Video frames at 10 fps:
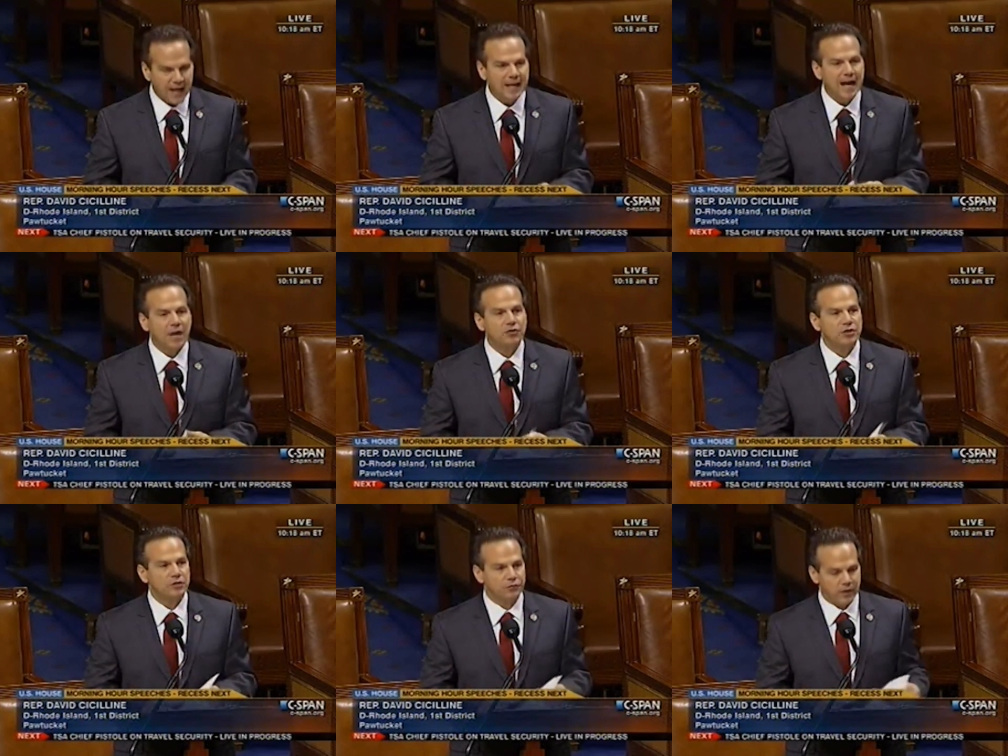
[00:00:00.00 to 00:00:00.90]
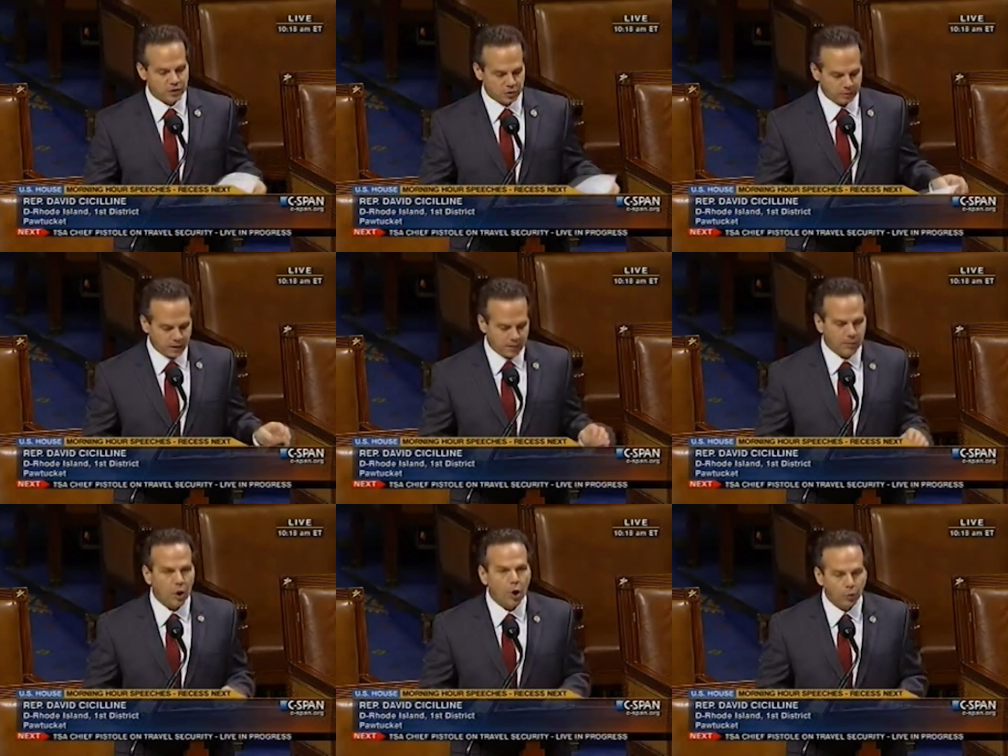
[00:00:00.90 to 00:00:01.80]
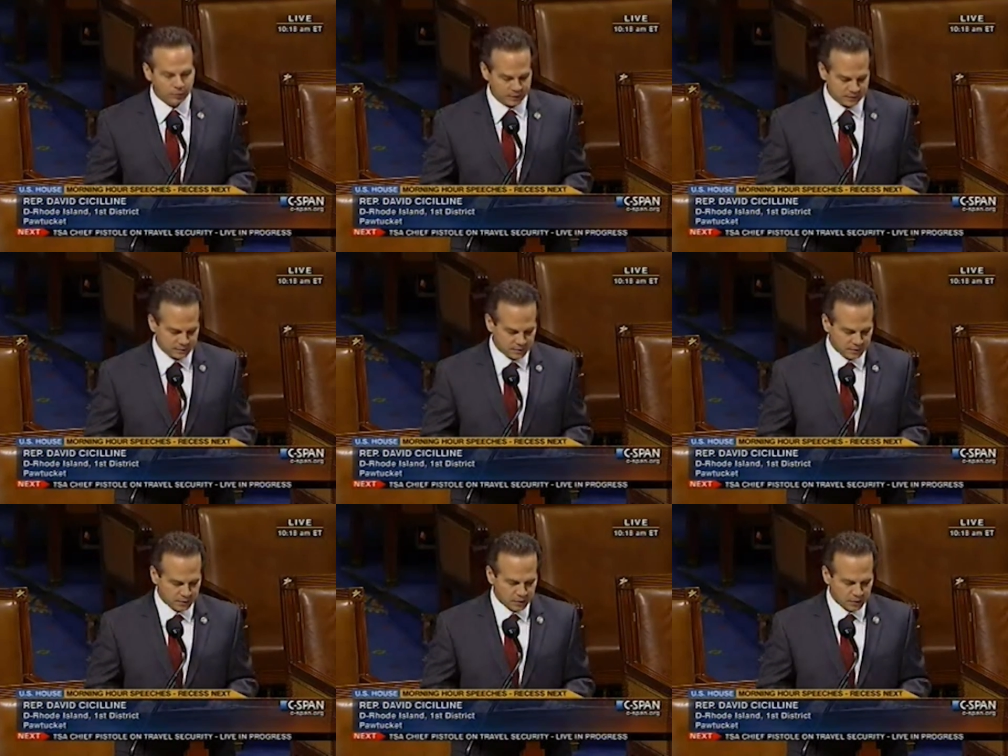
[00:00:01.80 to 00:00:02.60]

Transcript: And now she's afraid she'll become homeless.